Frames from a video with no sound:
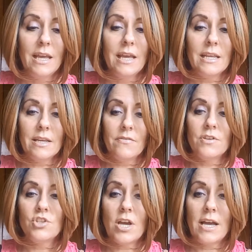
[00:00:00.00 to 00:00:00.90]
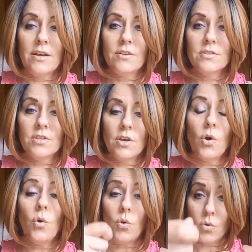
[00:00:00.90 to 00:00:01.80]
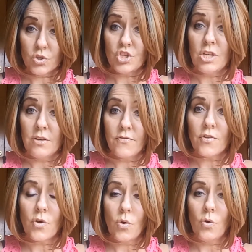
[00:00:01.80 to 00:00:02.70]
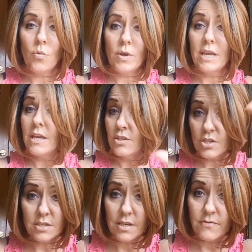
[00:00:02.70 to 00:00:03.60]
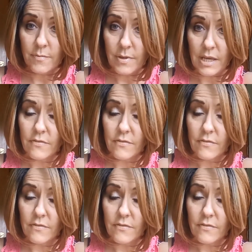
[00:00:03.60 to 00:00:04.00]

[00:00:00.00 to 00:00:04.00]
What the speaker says: and give the child a whole sheet for the whole week and just leave them be.